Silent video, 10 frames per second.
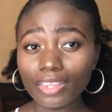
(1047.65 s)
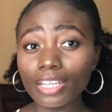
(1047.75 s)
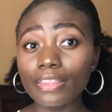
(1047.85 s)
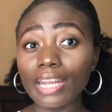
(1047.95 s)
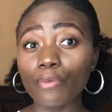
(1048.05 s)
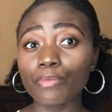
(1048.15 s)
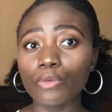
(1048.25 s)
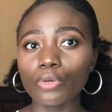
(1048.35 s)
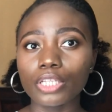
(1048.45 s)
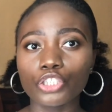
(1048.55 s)
that I would be
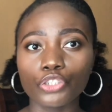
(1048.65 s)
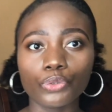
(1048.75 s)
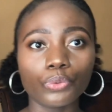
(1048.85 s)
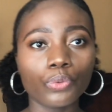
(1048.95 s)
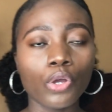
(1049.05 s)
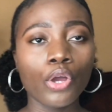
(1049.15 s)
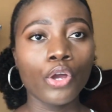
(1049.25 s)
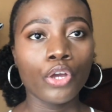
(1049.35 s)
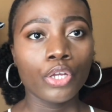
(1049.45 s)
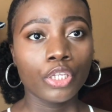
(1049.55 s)
willing to
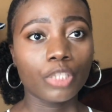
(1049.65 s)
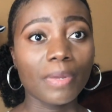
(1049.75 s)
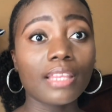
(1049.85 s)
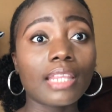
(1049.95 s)
spend